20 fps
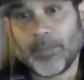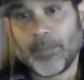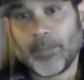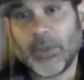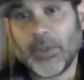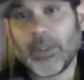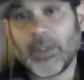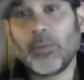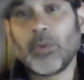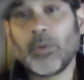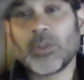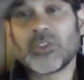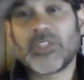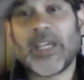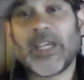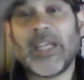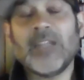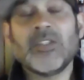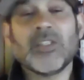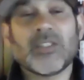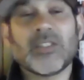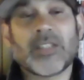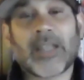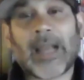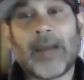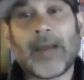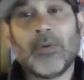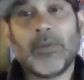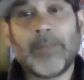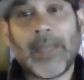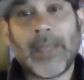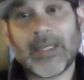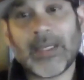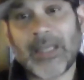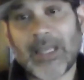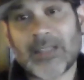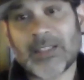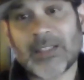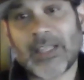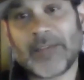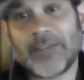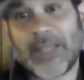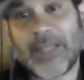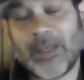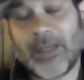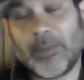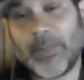The only real changes that I would make against left-handed